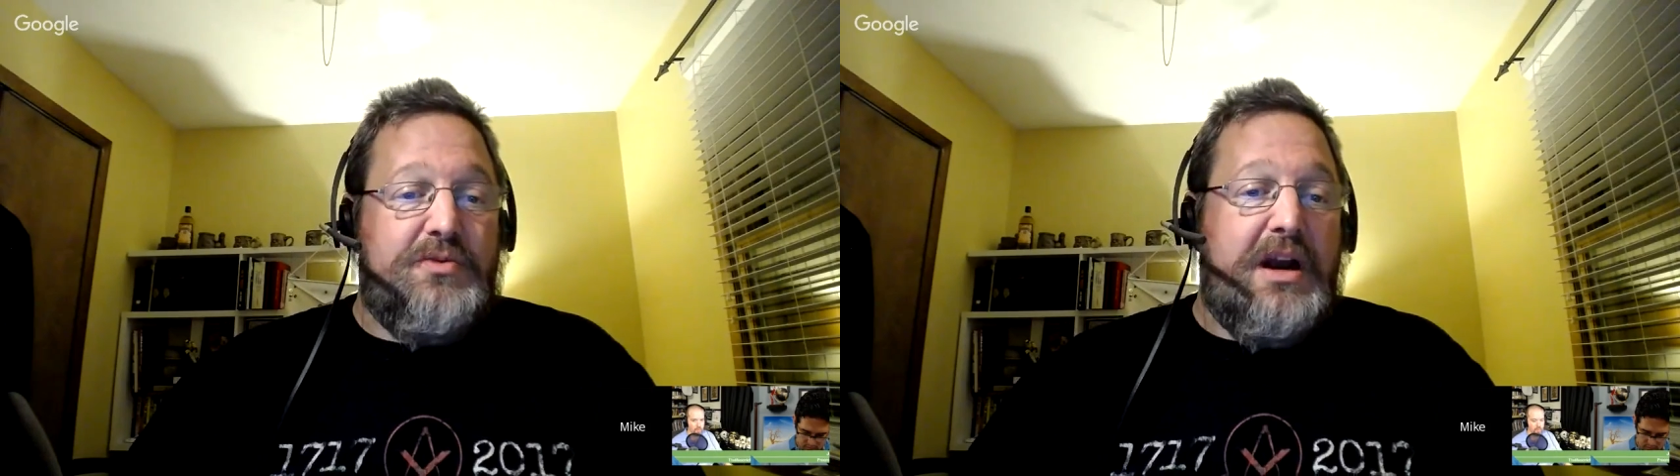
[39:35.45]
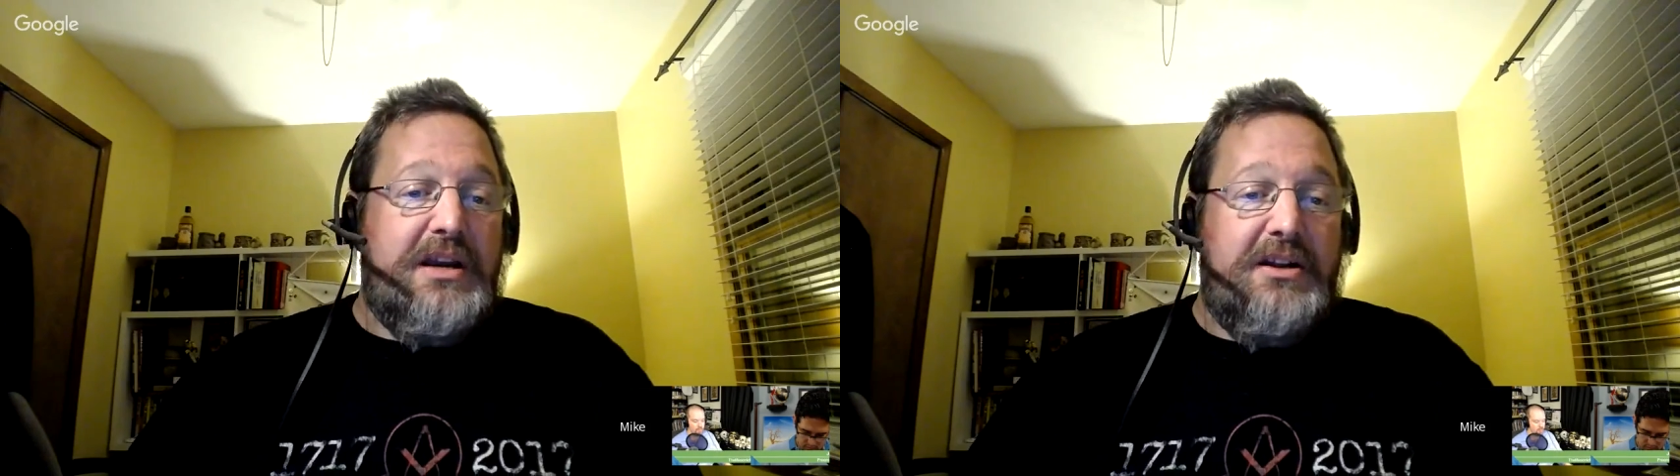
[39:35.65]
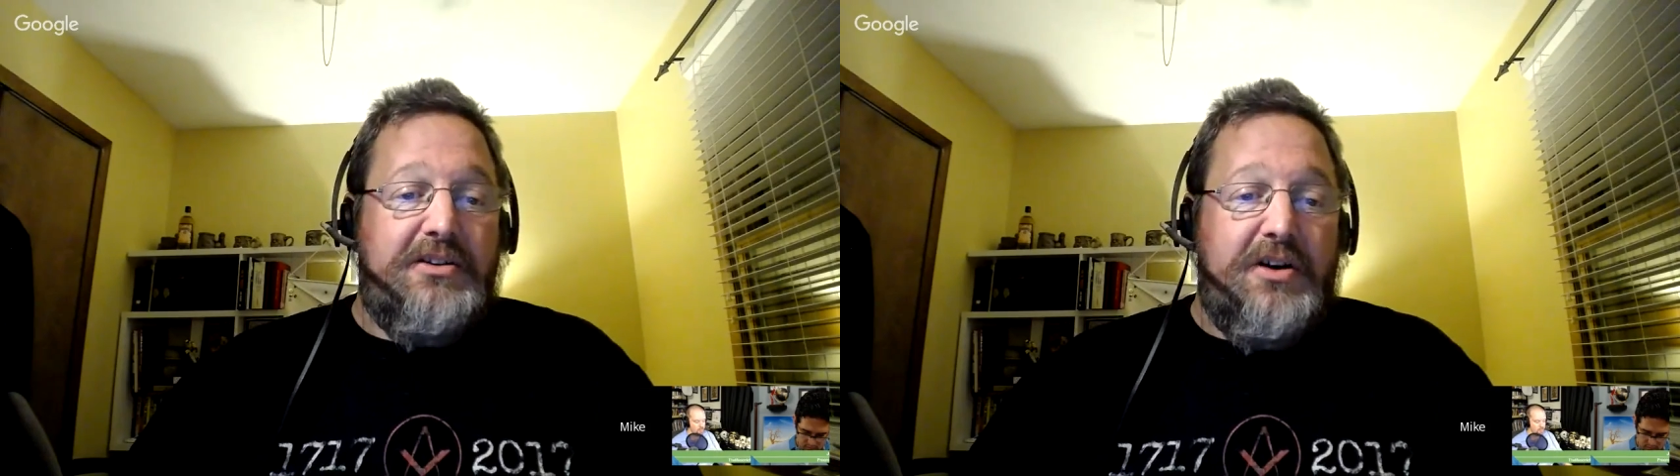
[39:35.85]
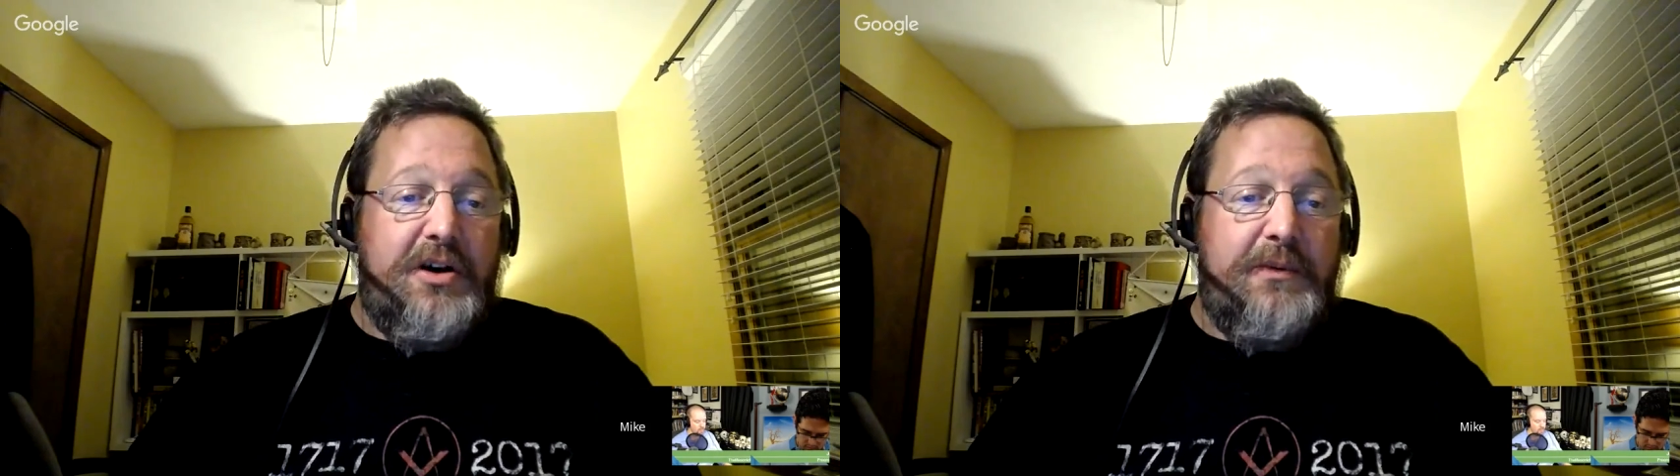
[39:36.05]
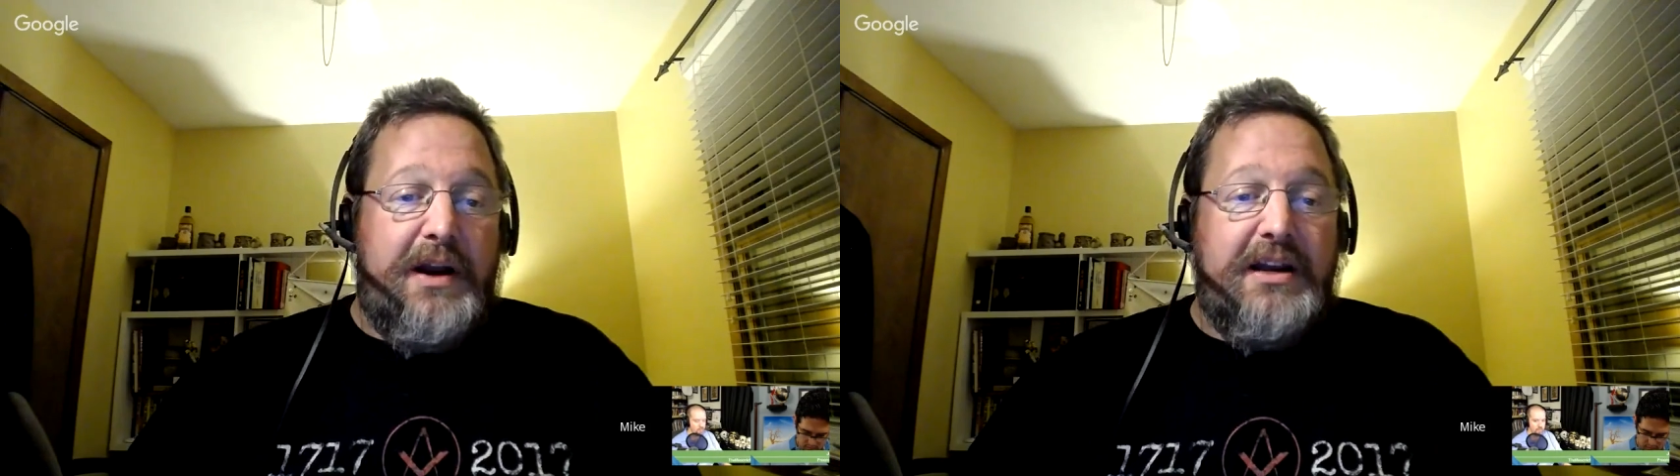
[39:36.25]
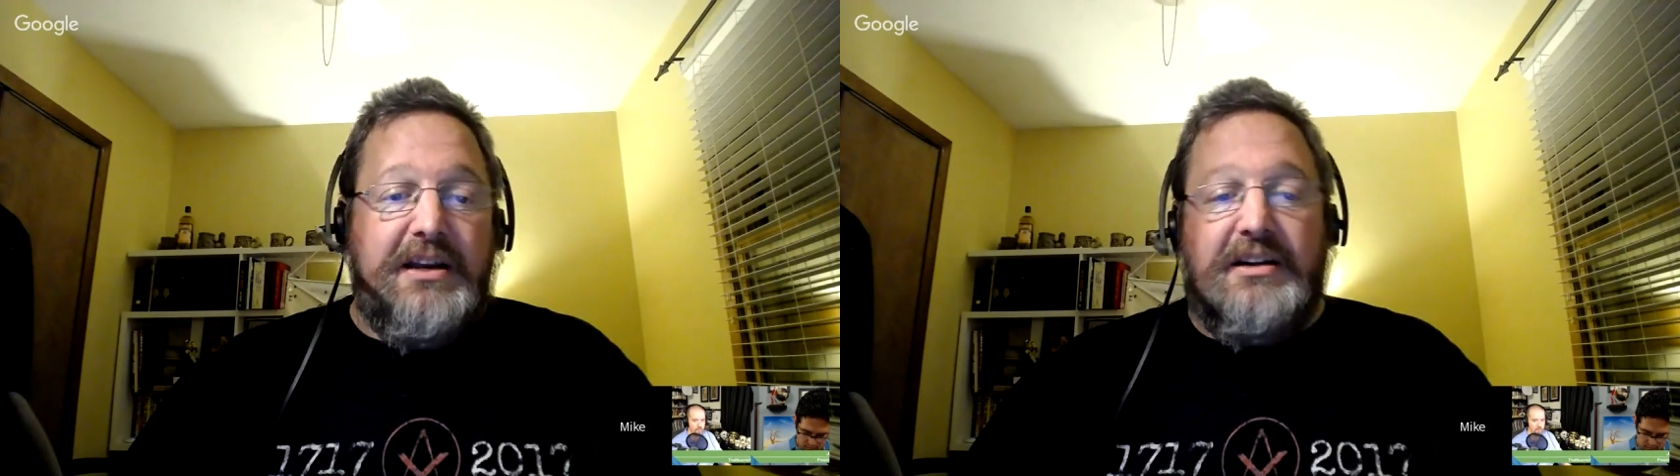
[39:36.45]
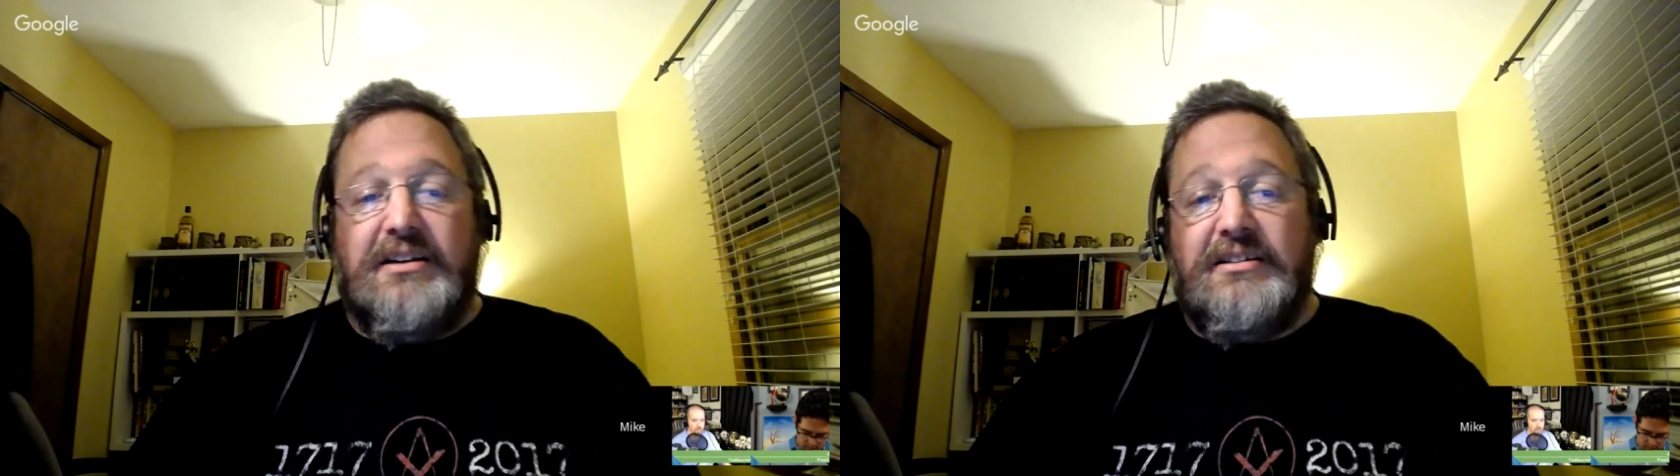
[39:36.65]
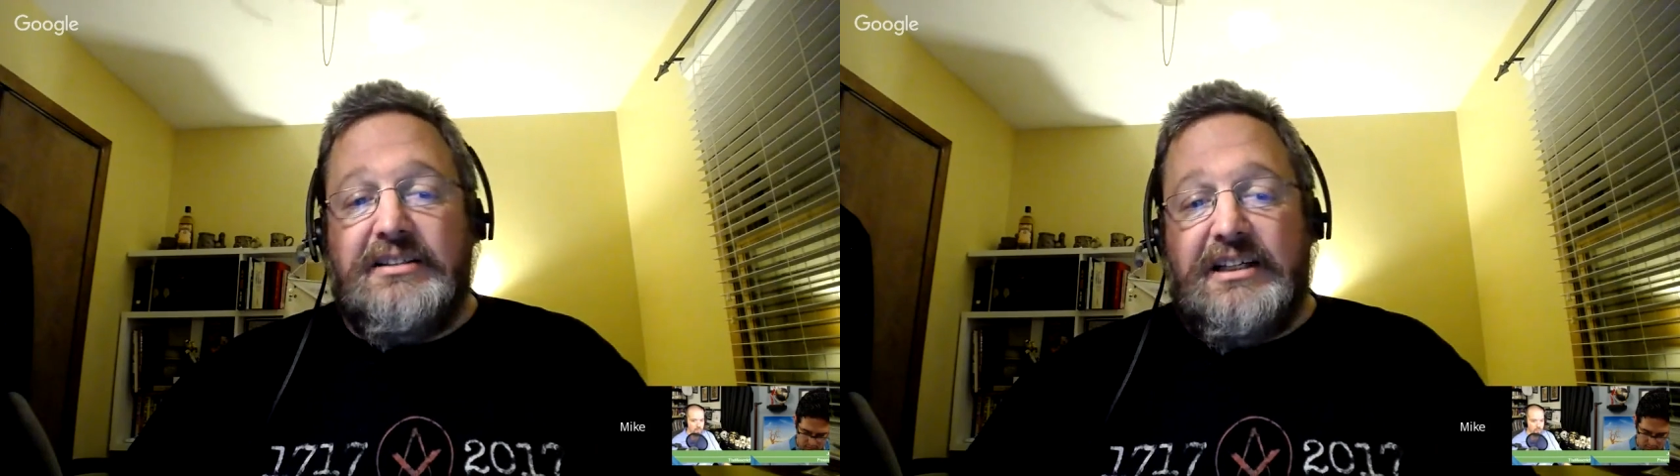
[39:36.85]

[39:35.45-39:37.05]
regular or irregular,